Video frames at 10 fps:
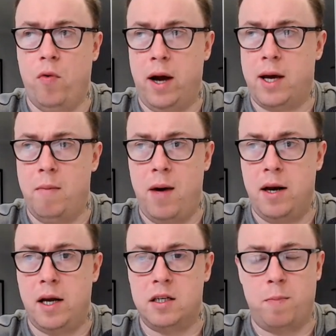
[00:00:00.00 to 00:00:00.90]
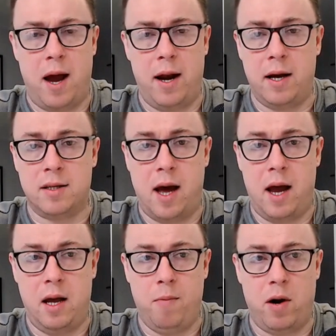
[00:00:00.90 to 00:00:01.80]
recommend explaining it to
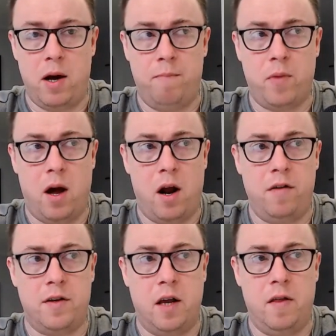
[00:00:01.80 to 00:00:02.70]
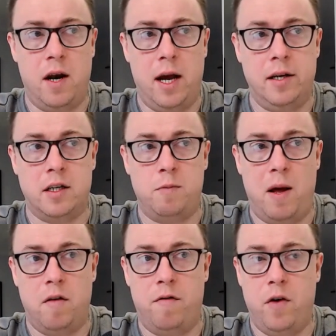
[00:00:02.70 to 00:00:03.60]
anybody. I don't see the need to
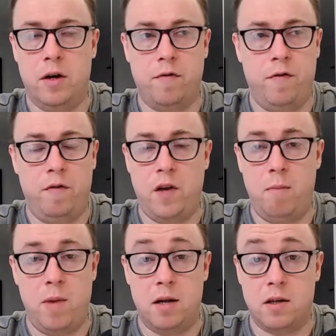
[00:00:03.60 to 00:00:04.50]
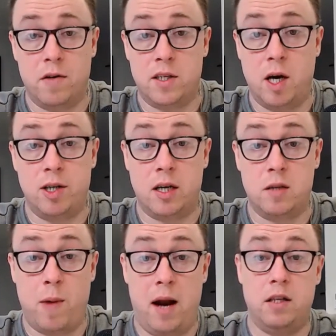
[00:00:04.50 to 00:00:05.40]
spend the first 15 minutes of a session
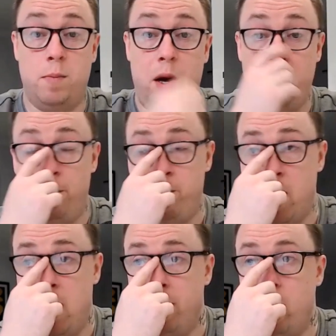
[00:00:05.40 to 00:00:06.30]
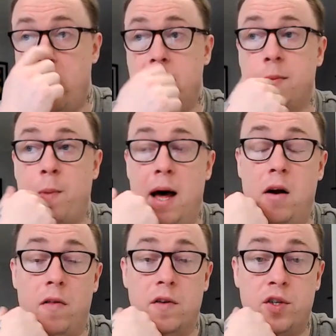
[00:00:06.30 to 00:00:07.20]
explaining it to people. If you want to explain it
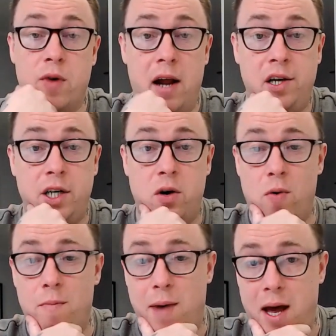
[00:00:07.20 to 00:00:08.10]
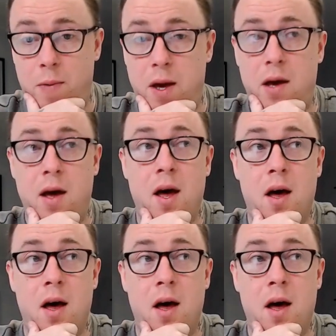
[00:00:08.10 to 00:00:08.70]
on the strategy call, maybe,